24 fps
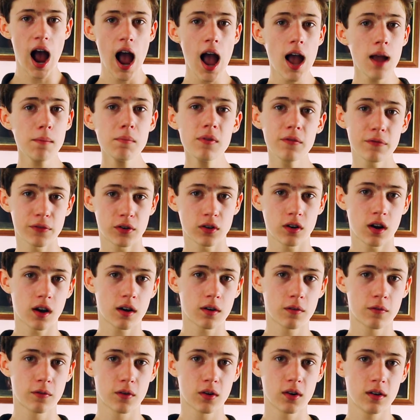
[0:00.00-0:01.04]
I'm a
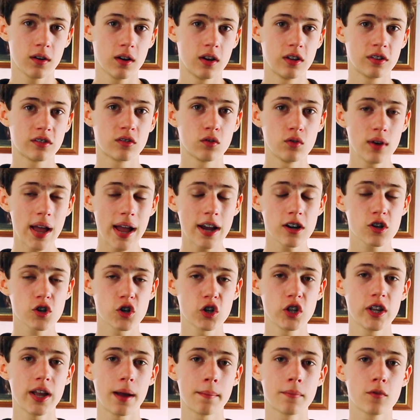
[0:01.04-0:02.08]
photographer, so
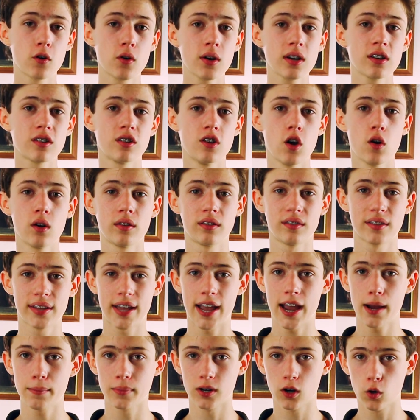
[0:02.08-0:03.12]
naturally I'm going to notice the
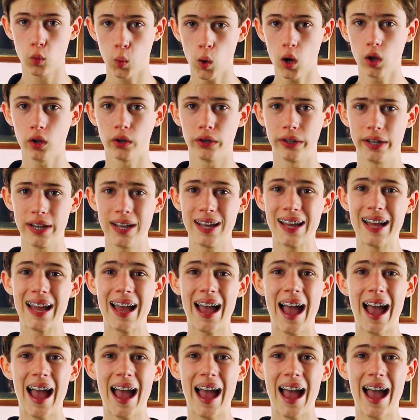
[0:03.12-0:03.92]
camera quality.